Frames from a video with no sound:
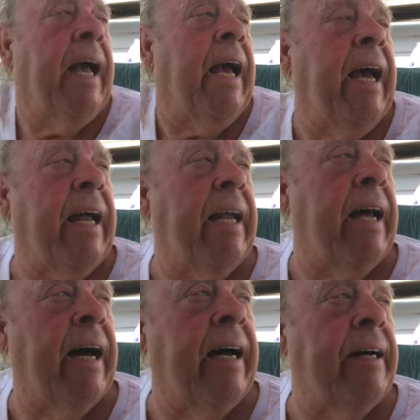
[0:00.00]
And
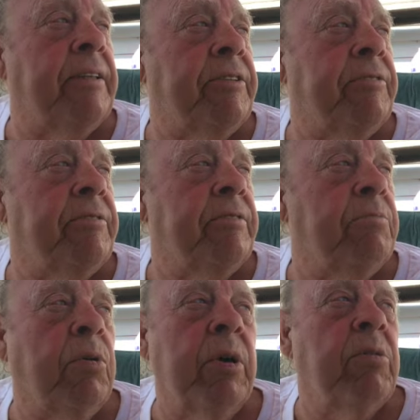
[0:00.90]

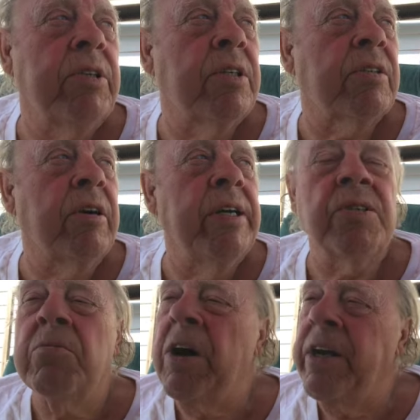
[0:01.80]
but we were just
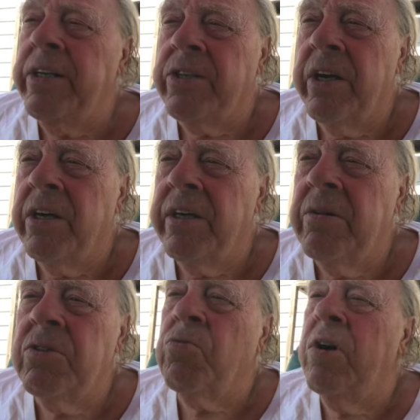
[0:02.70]
crazy about each other, and
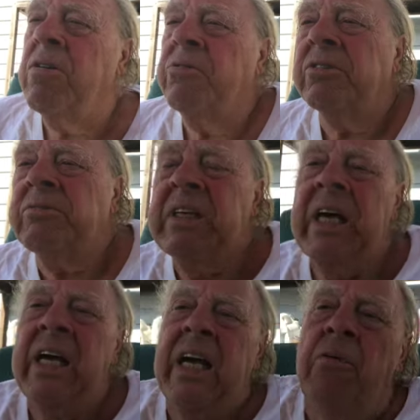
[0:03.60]
it was wonderful.
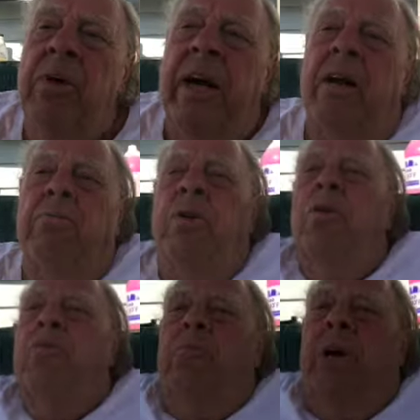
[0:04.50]
And we had a
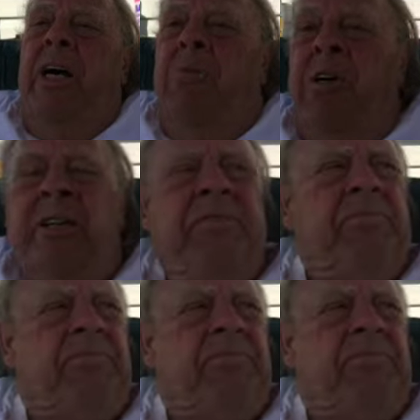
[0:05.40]
beautiful baby.